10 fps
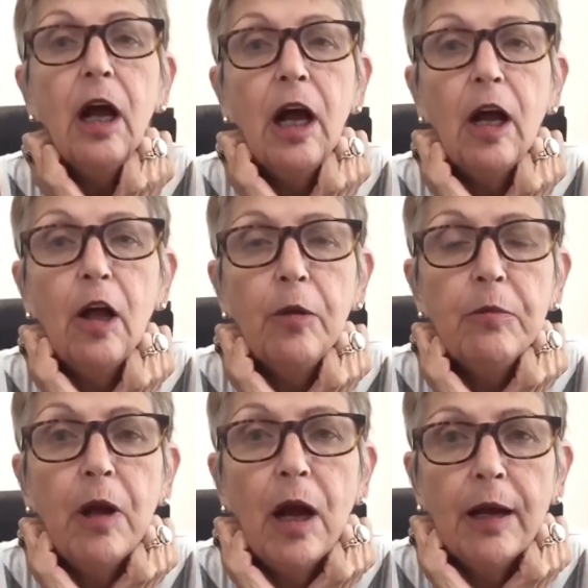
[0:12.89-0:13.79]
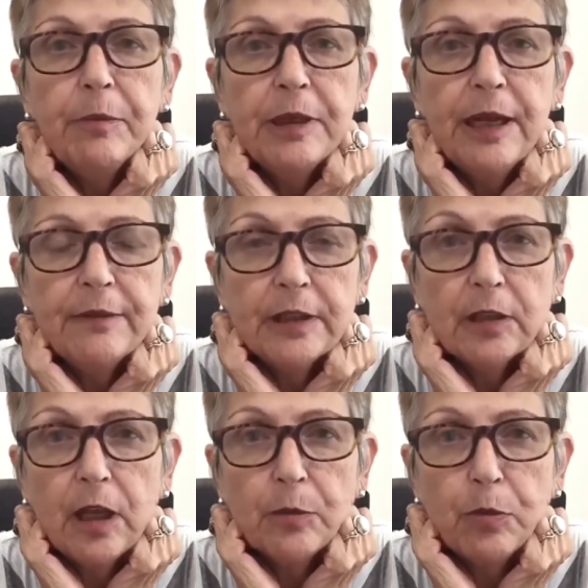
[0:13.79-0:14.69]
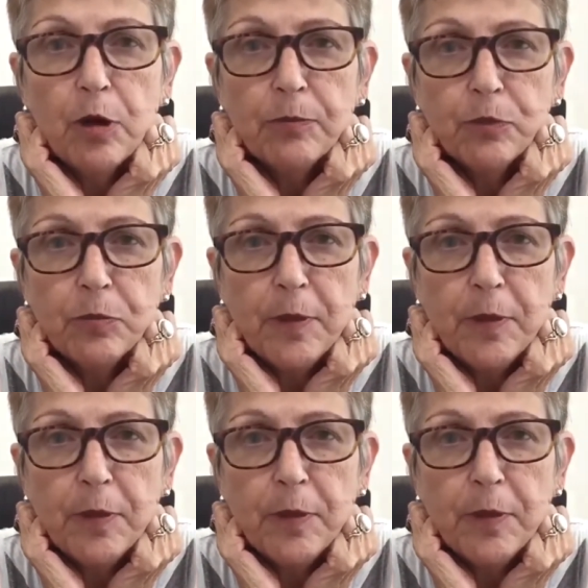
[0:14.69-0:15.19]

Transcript: I've been having a lot of problems with